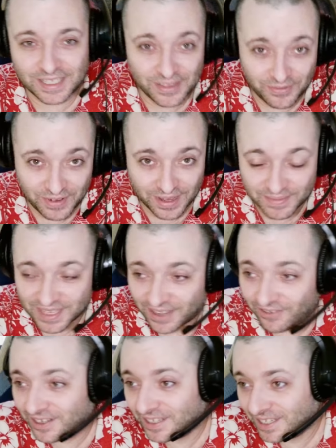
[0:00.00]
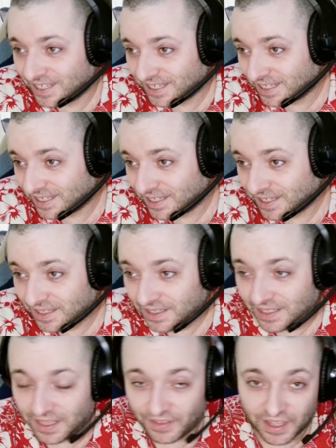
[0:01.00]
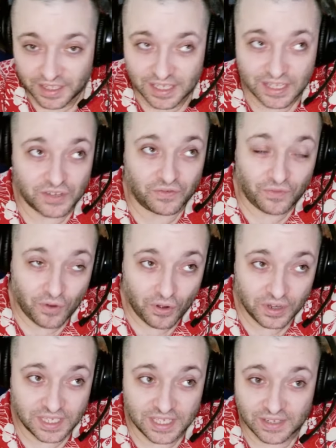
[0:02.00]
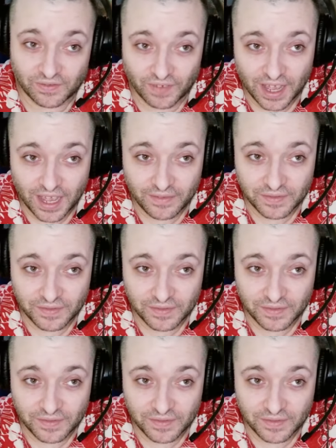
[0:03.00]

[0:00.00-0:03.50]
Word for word: three comes out. And then season four and season five,